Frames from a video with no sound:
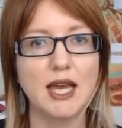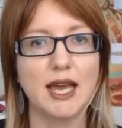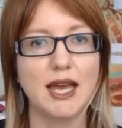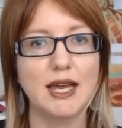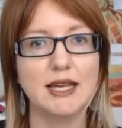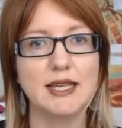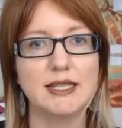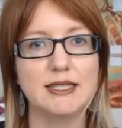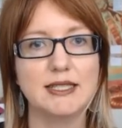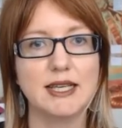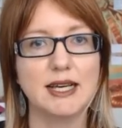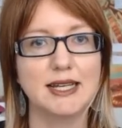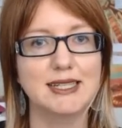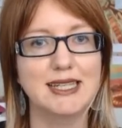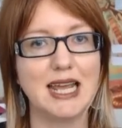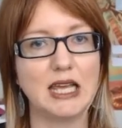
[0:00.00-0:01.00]
has
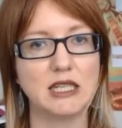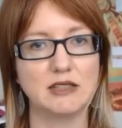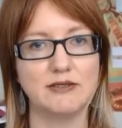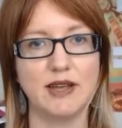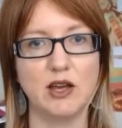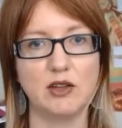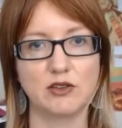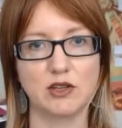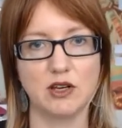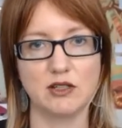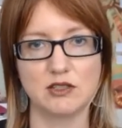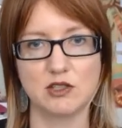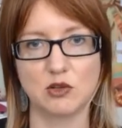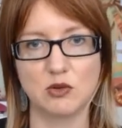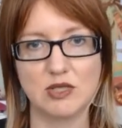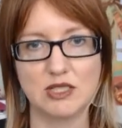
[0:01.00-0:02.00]
negative health
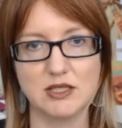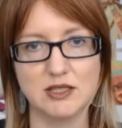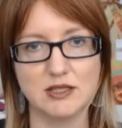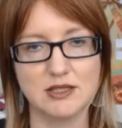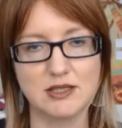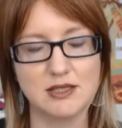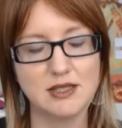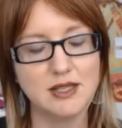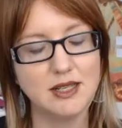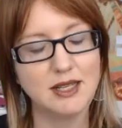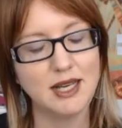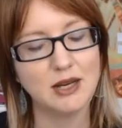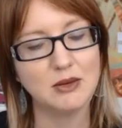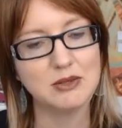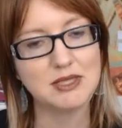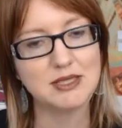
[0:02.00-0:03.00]
consequences,
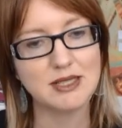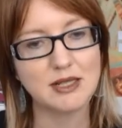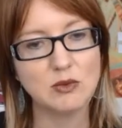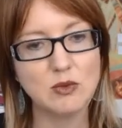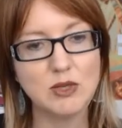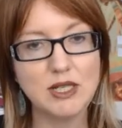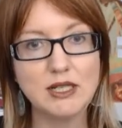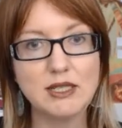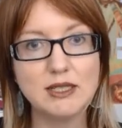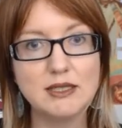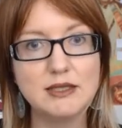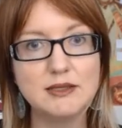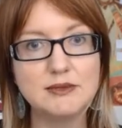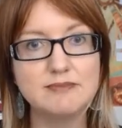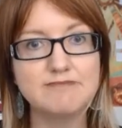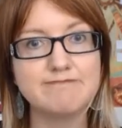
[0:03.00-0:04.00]
I would say,
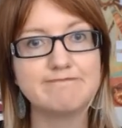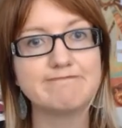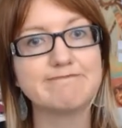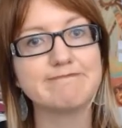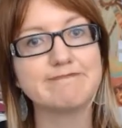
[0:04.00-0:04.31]
well,